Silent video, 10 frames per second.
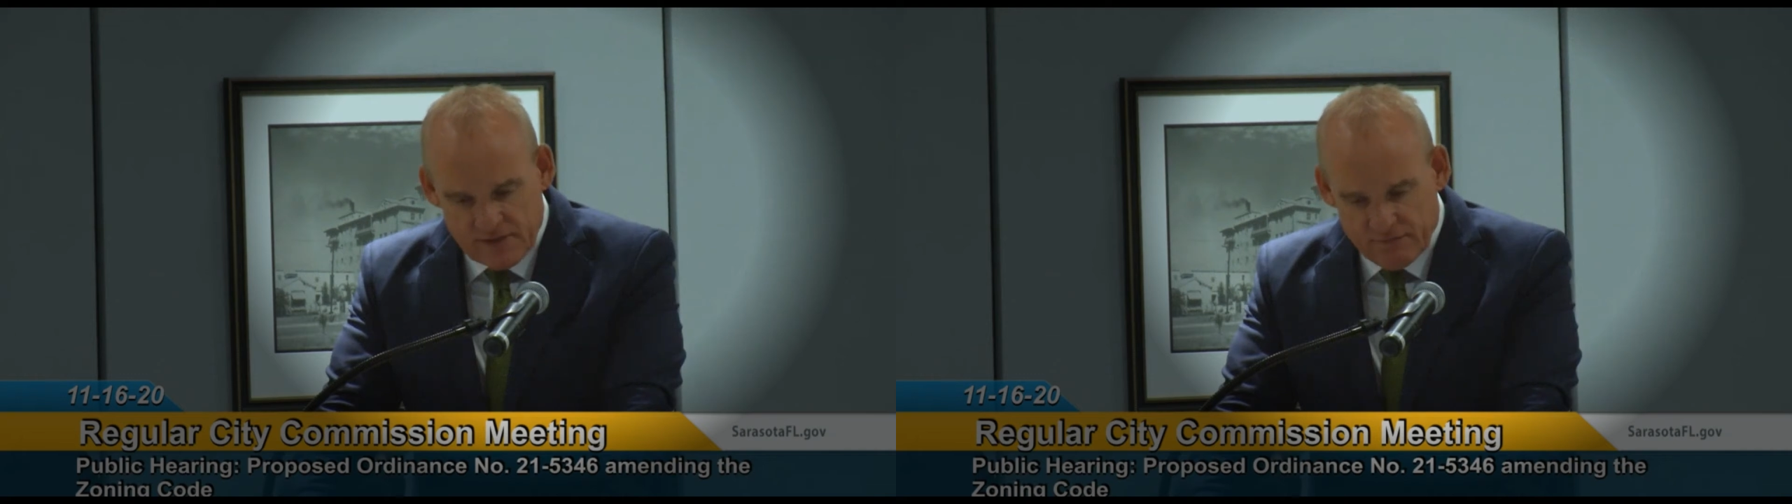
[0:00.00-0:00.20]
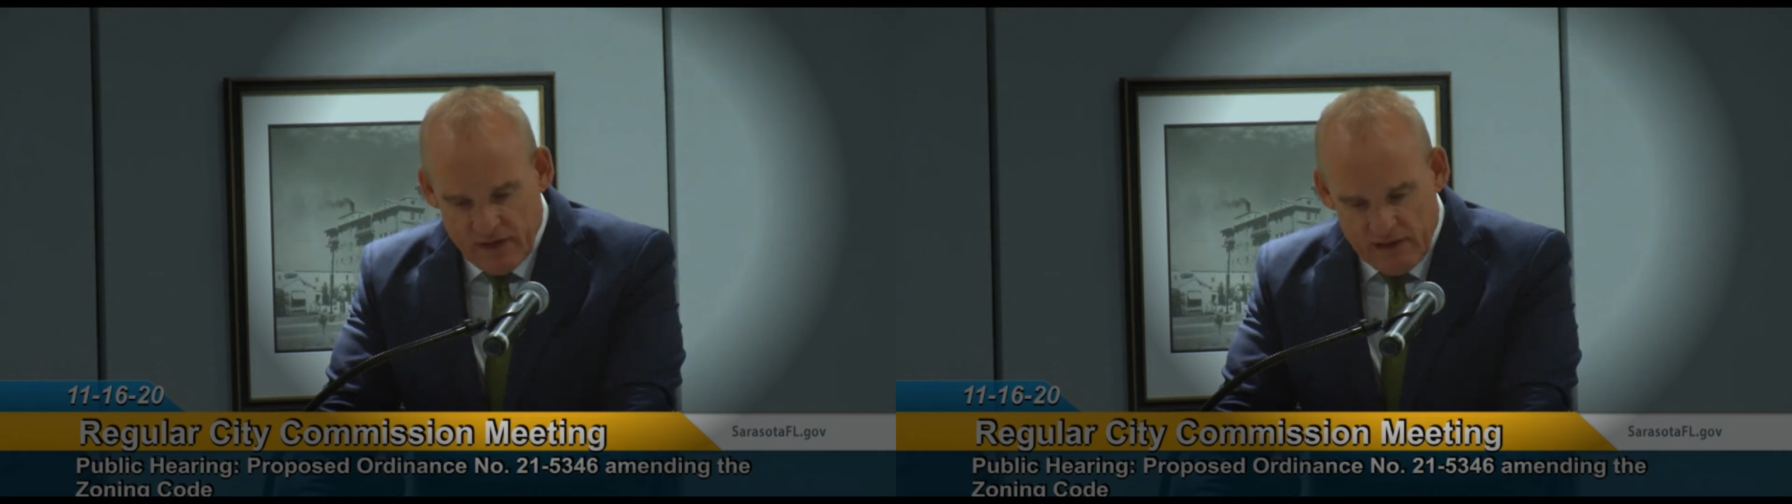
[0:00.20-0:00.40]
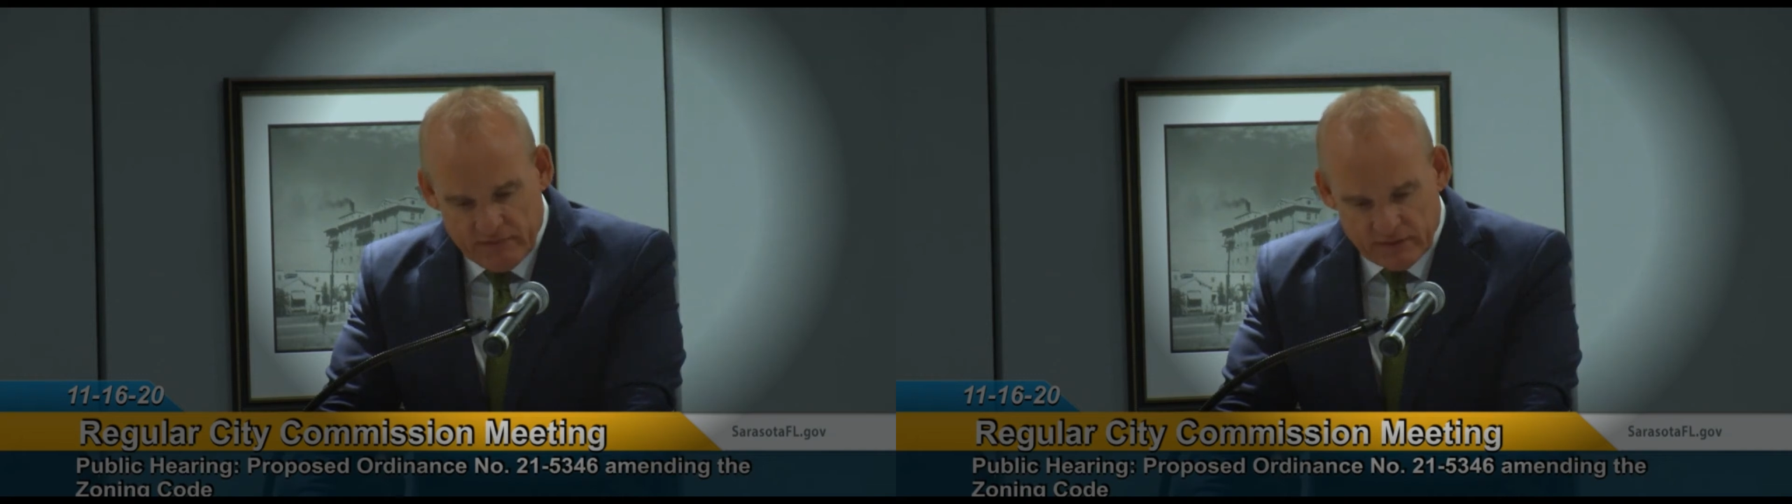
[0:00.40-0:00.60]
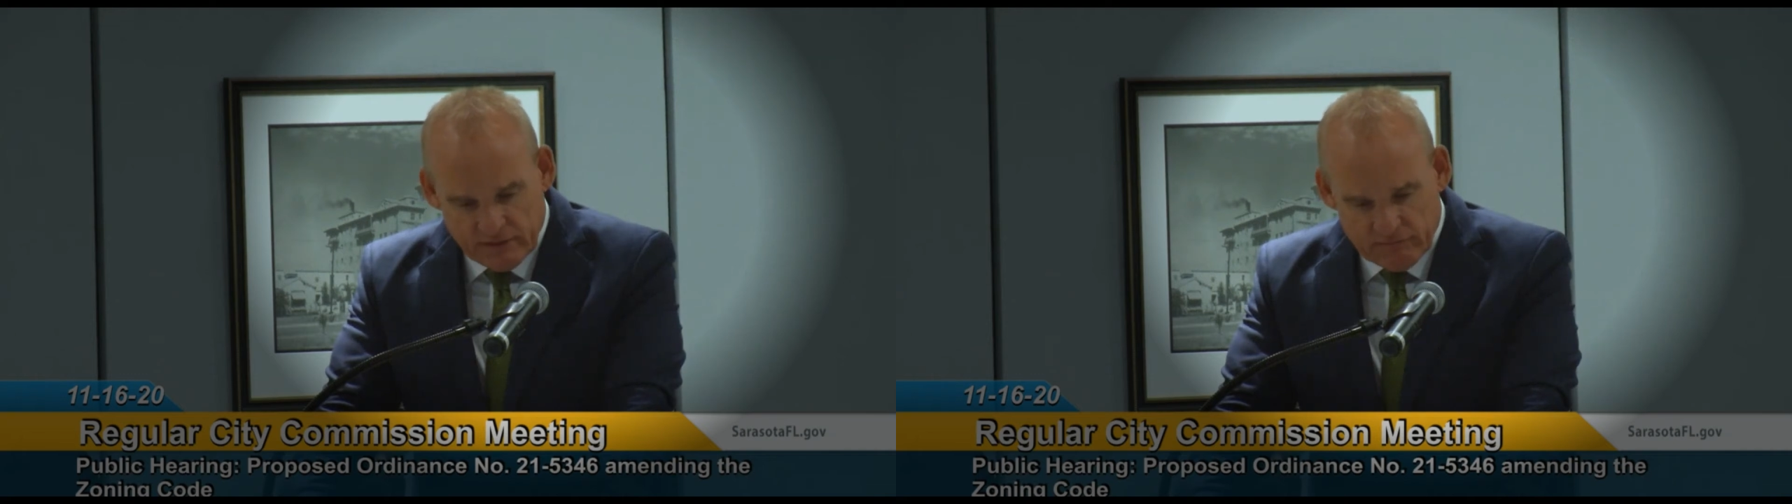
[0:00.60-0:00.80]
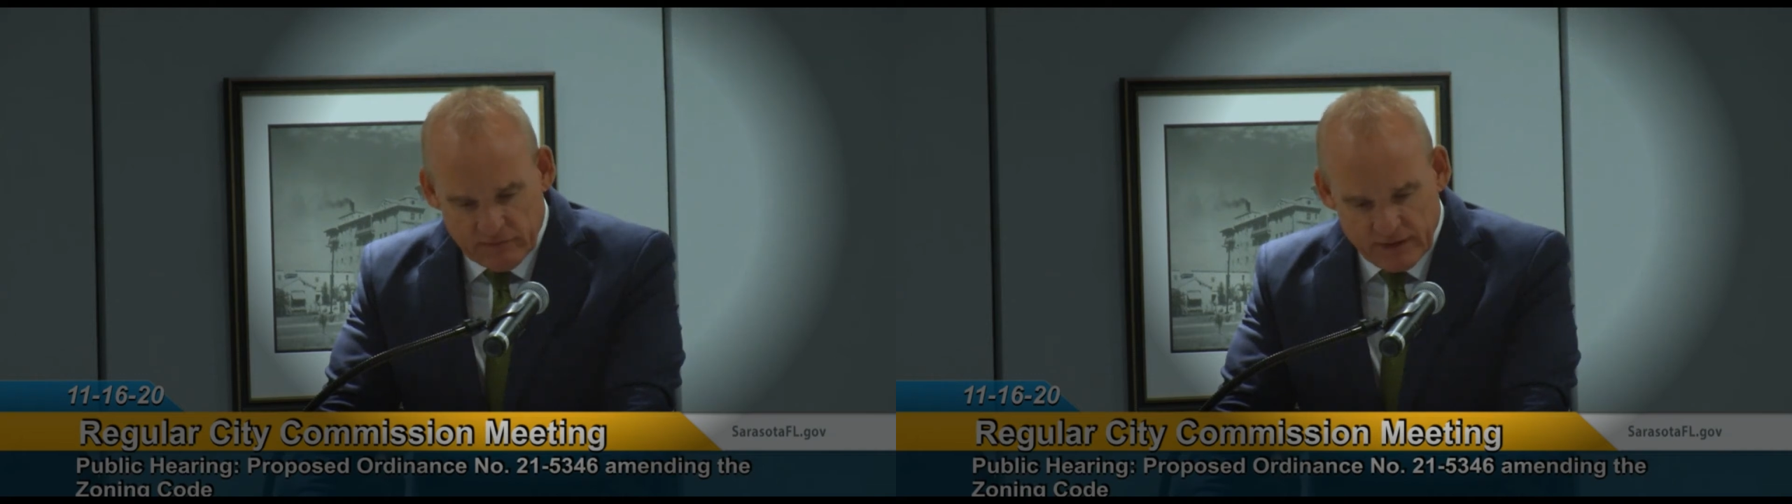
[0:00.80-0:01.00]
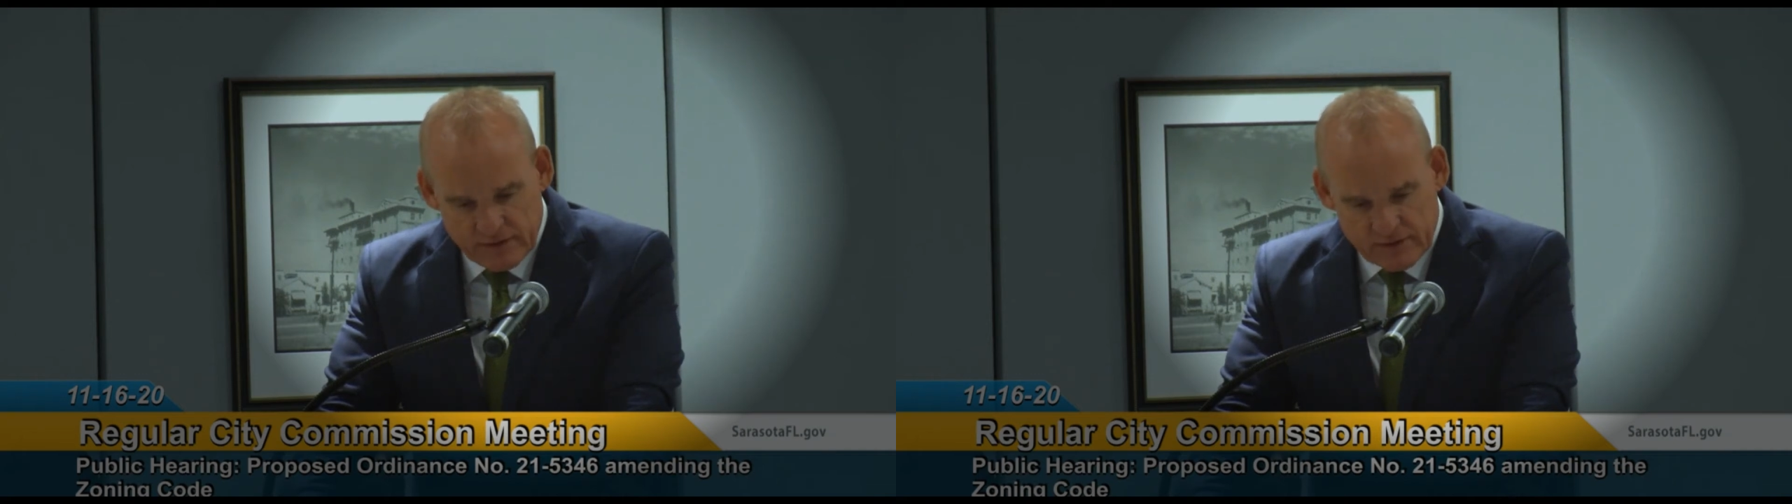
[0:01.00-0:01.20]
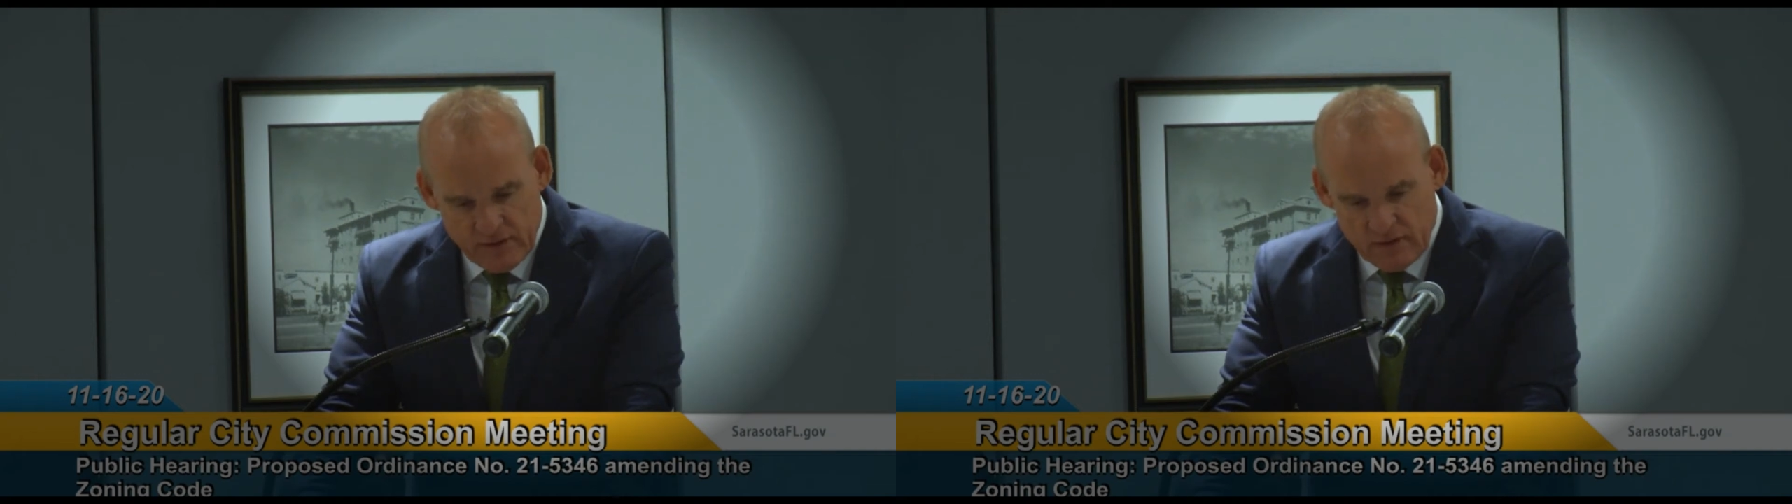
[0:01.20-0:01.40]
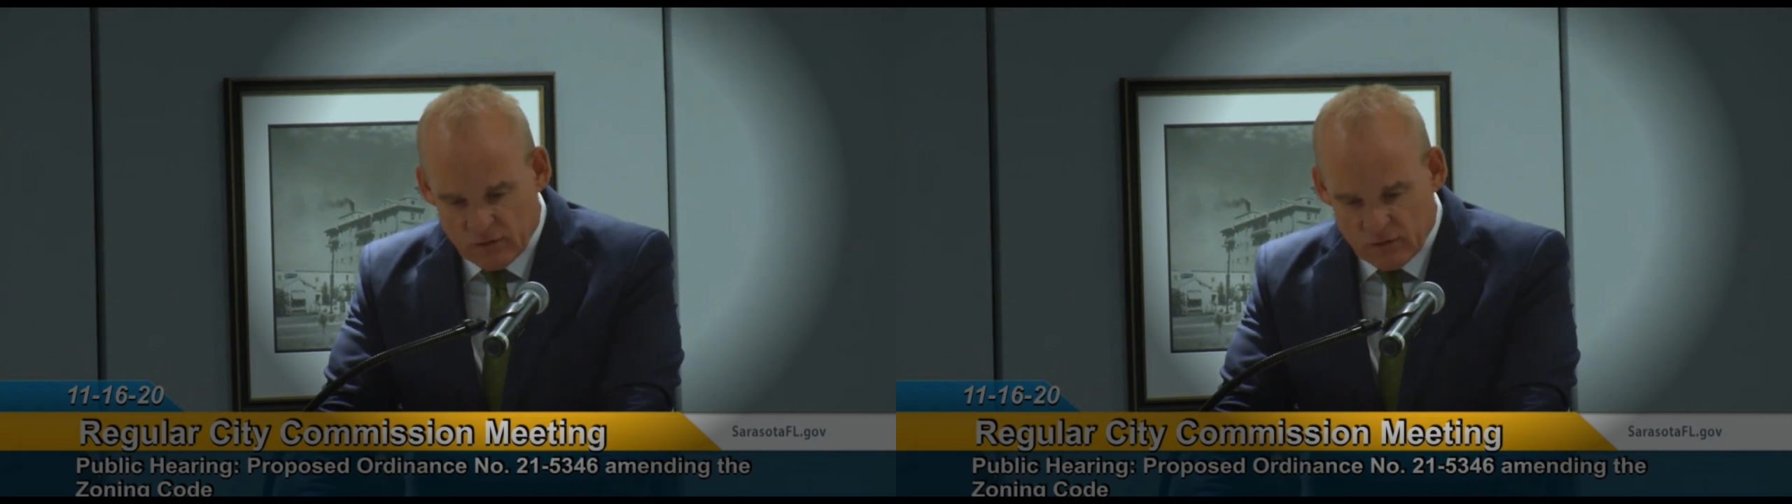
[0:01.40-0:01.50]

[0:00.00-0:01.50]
in varying degrees